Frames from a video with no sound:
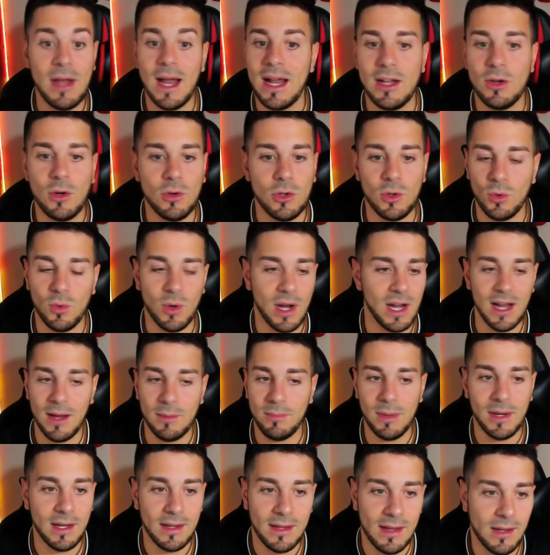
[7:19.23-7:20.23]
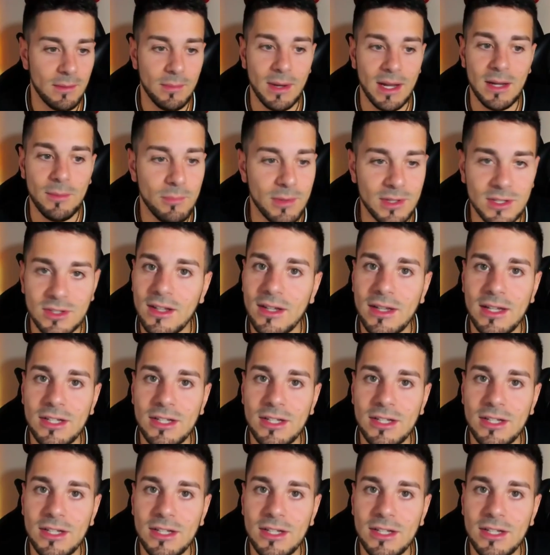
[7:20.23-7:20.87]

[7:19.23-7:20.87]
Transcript: I don't know why, but in my opinion,